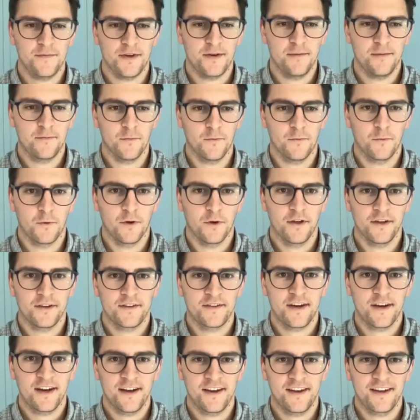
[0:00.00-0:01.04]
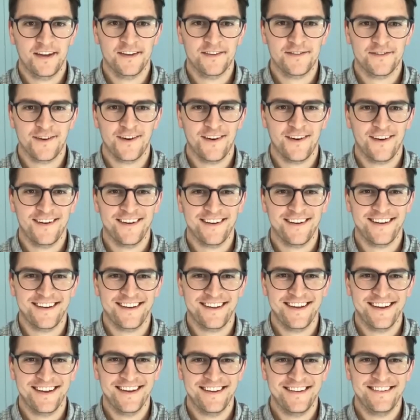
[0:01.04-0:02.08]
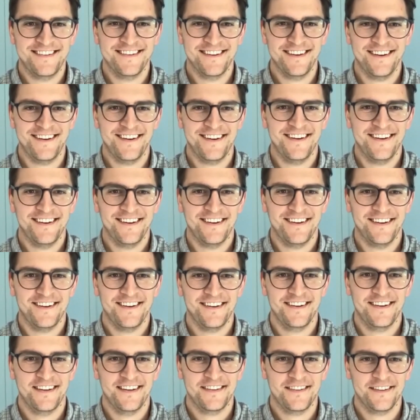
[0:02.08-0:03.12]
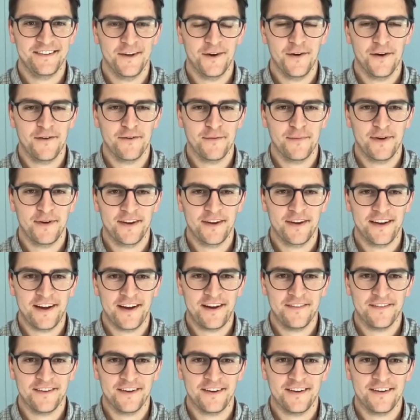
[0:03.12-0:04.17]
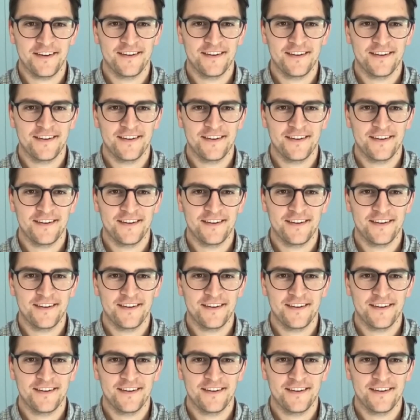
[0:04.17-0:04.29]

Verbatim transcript: I'm really excited to get started and get uh, get to know everybody down there.